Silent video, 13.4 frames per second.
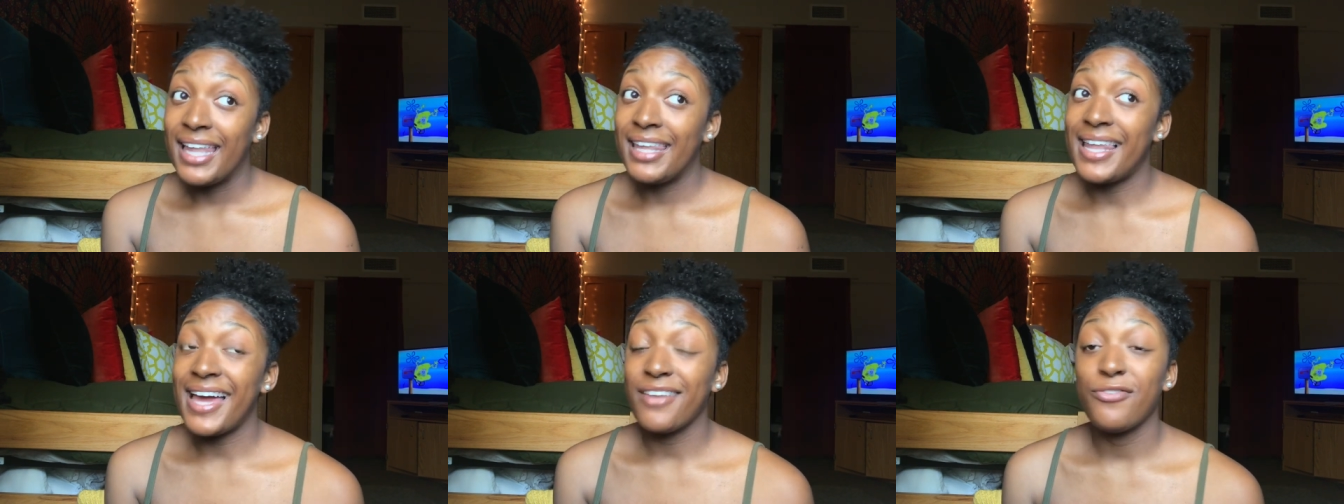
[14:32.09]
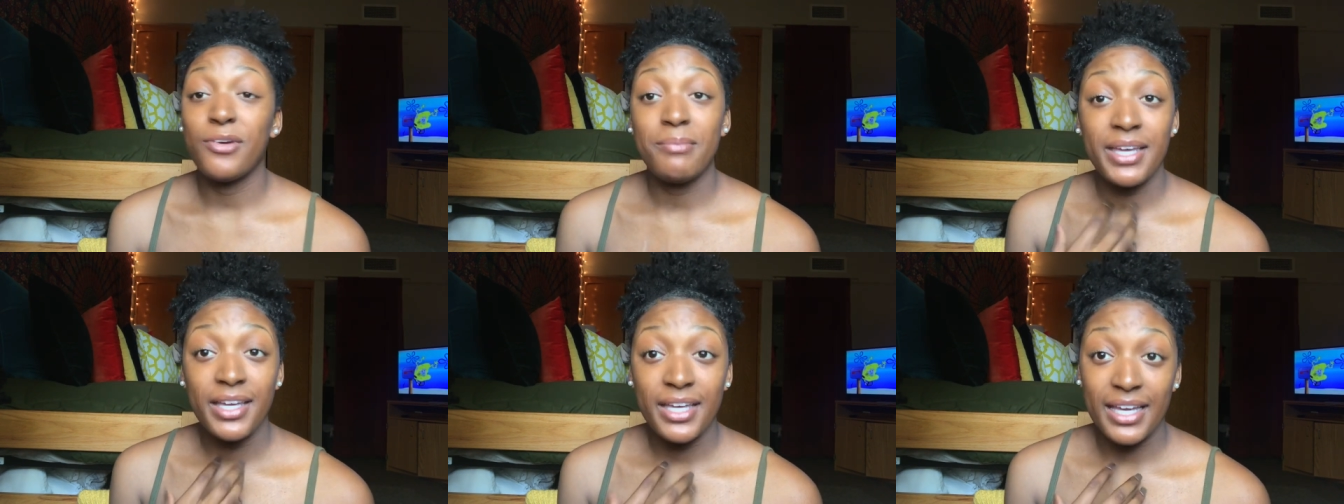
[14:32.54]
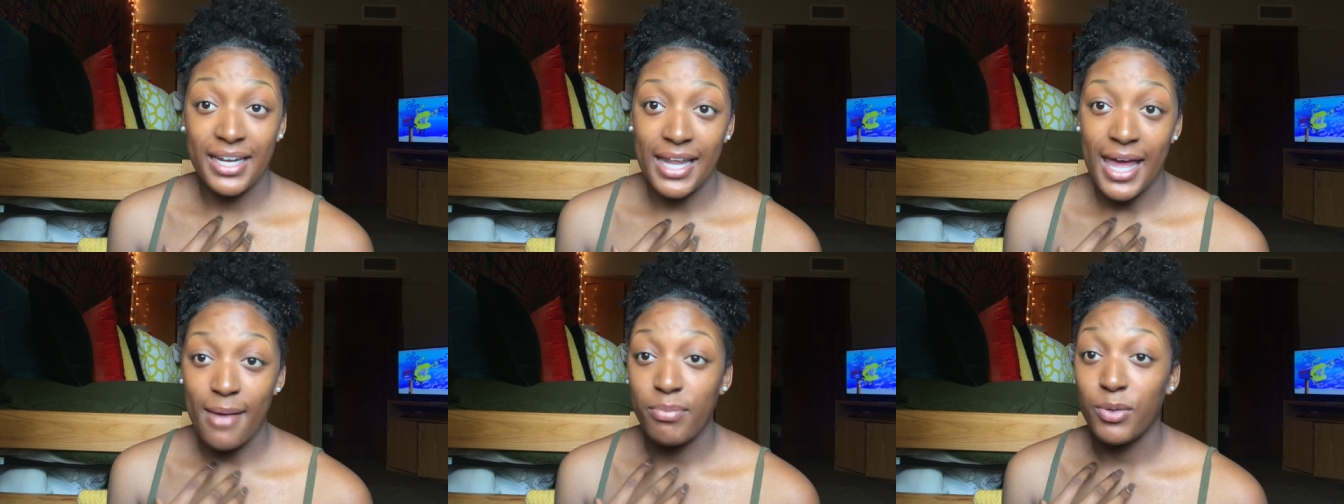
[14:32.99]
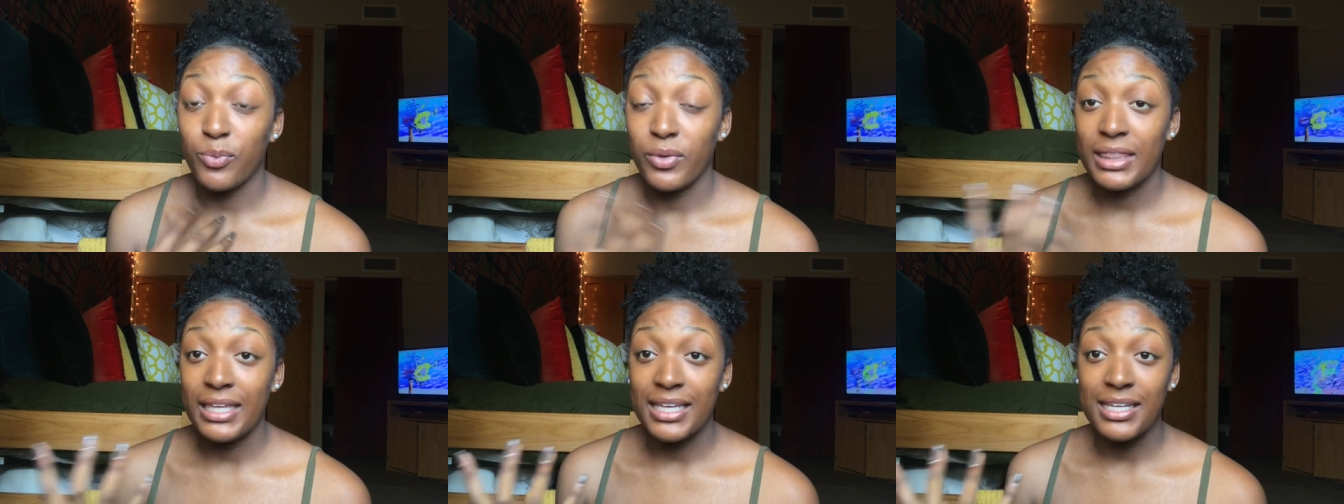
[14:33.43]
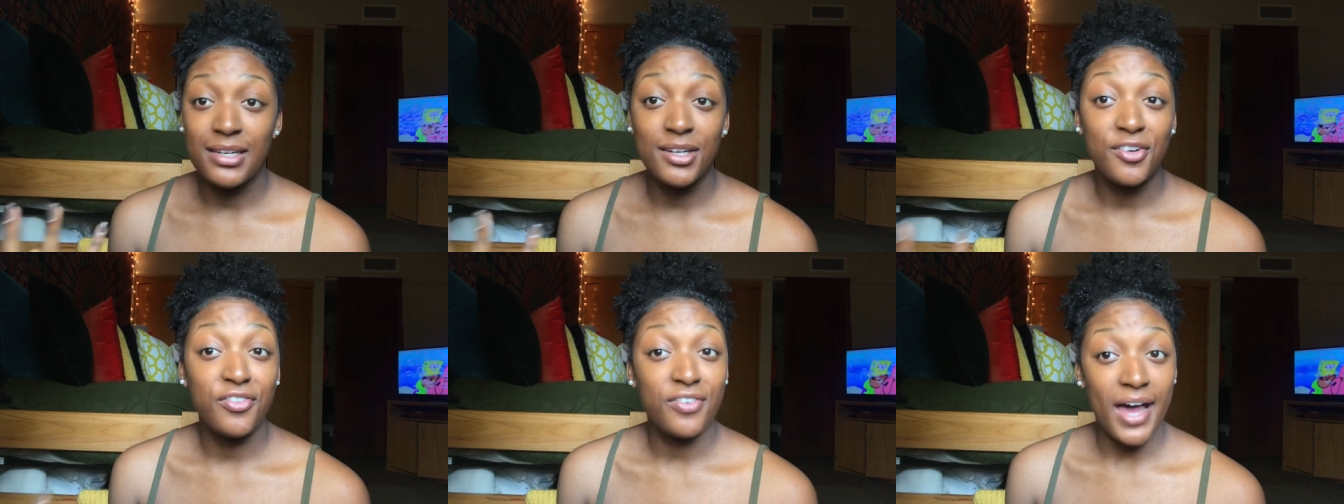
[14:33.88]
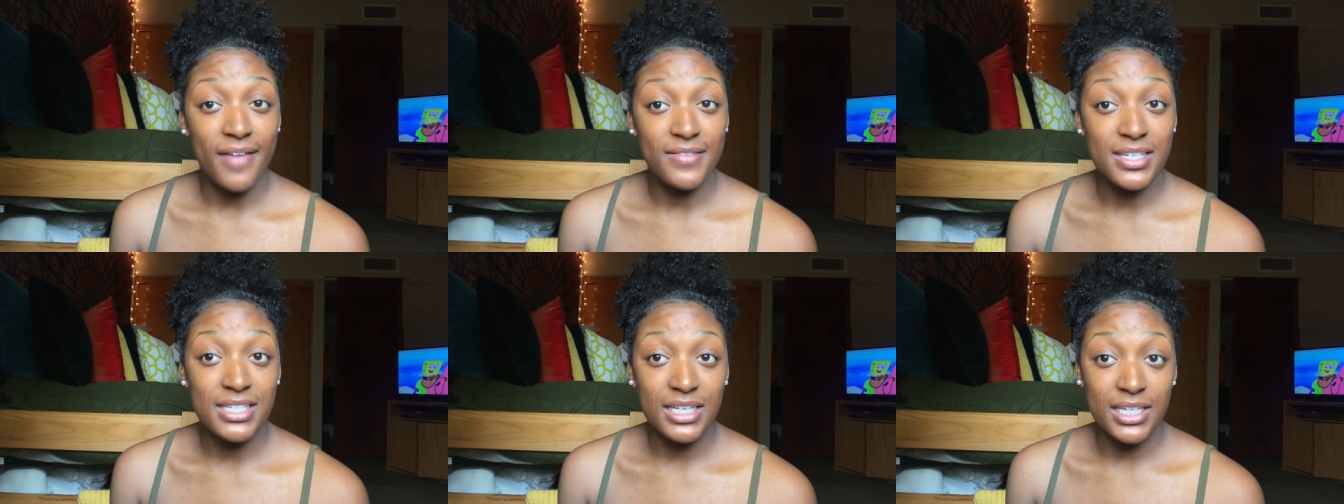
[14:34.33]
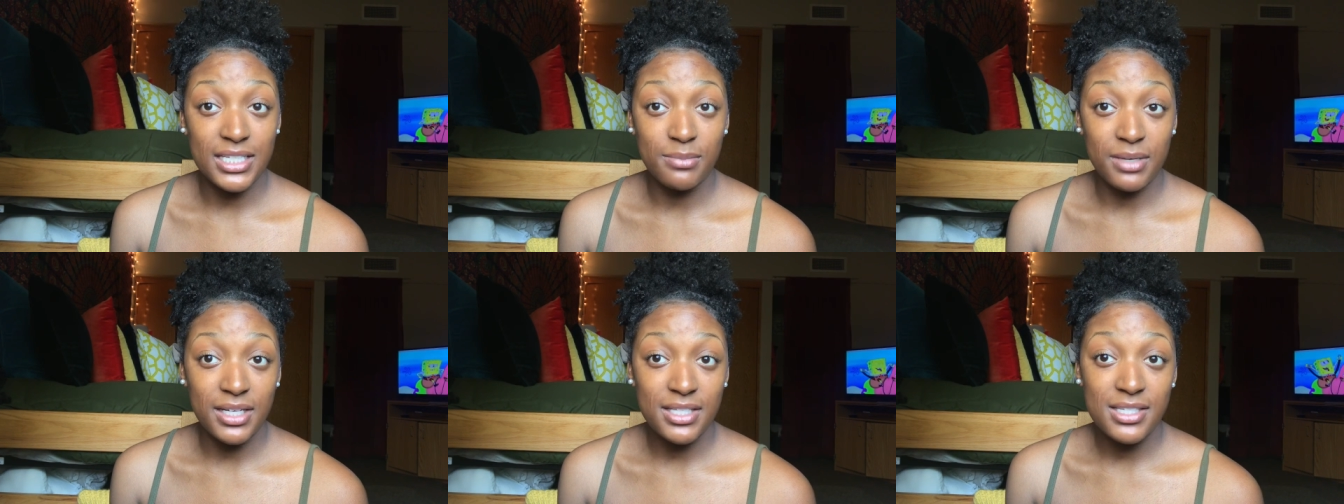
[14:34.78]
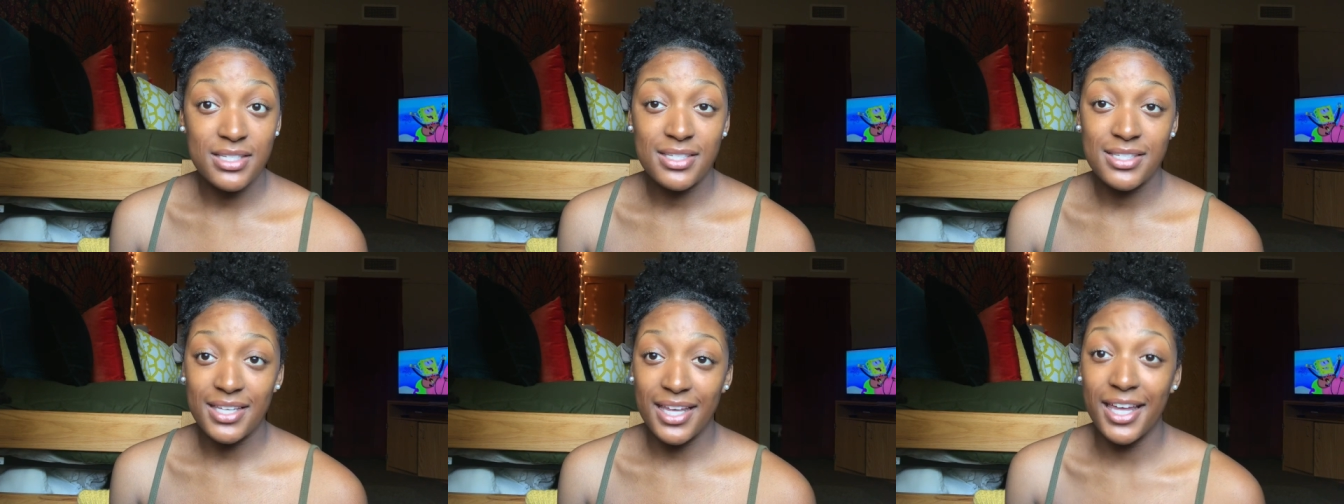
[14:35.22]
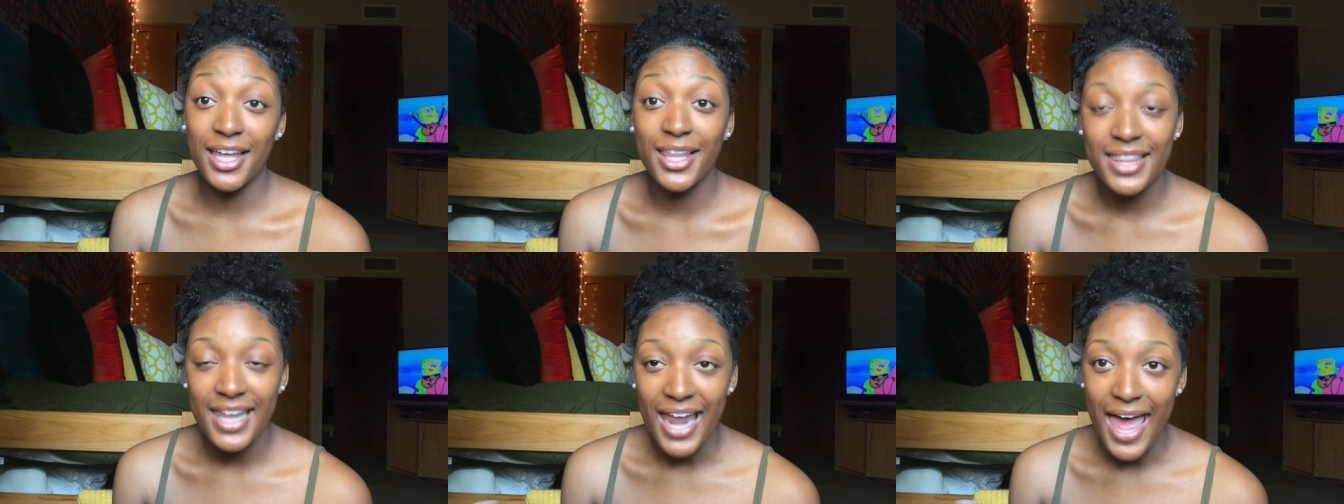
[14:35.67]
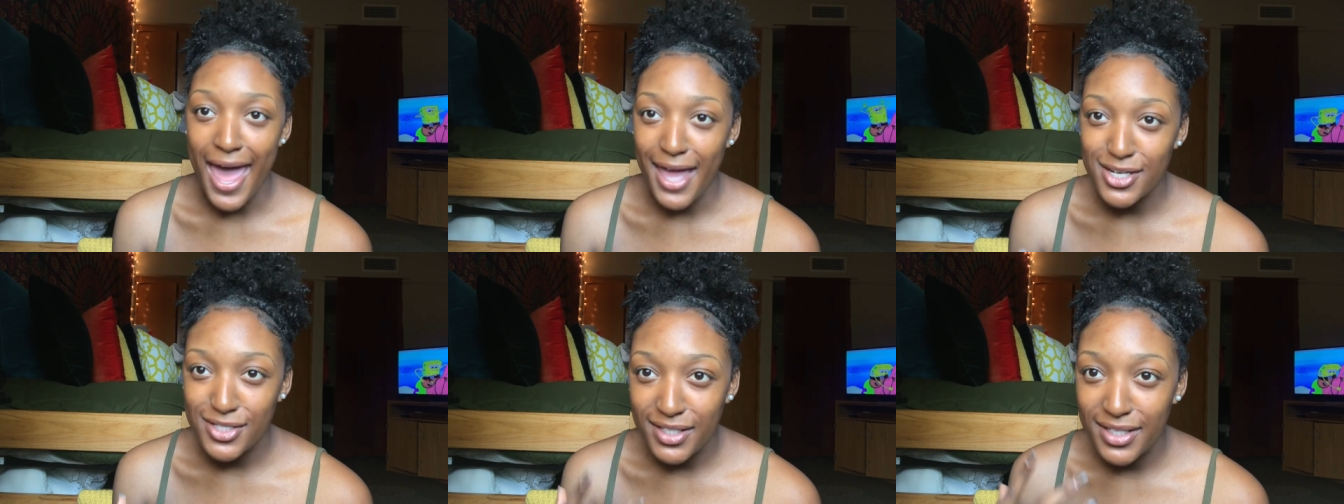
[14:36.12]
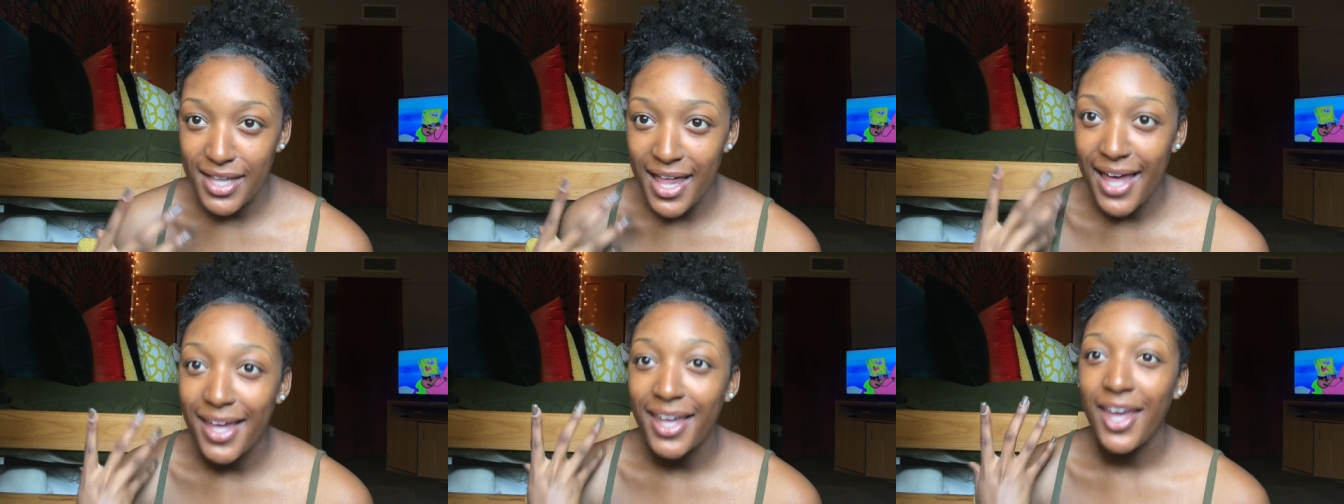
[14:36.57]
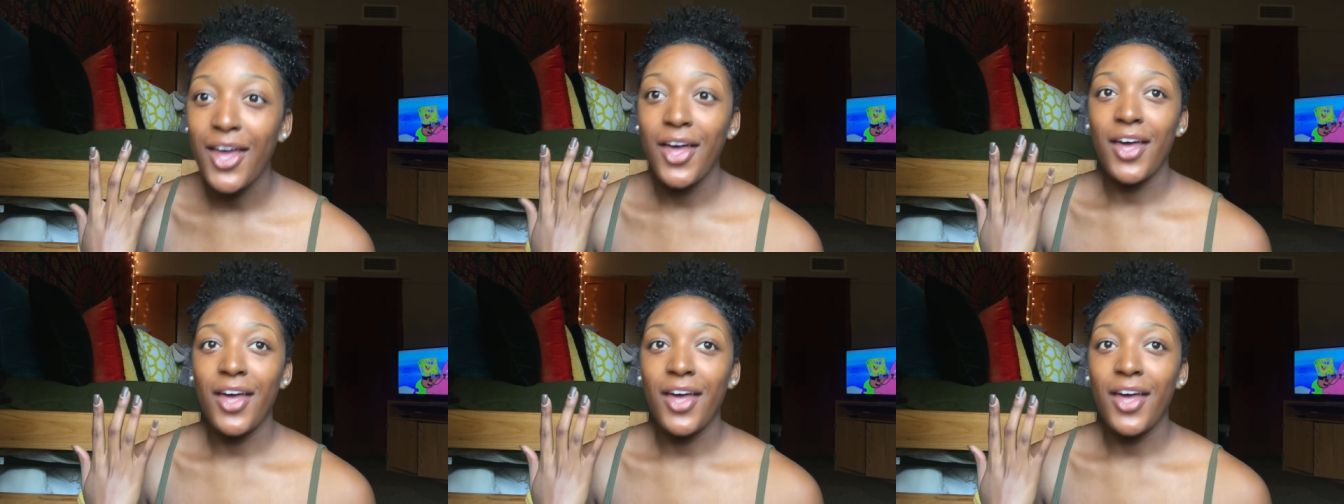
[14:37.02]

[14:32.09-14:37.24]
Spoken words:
Like for me, it happened within 5 to 6 months that I actually like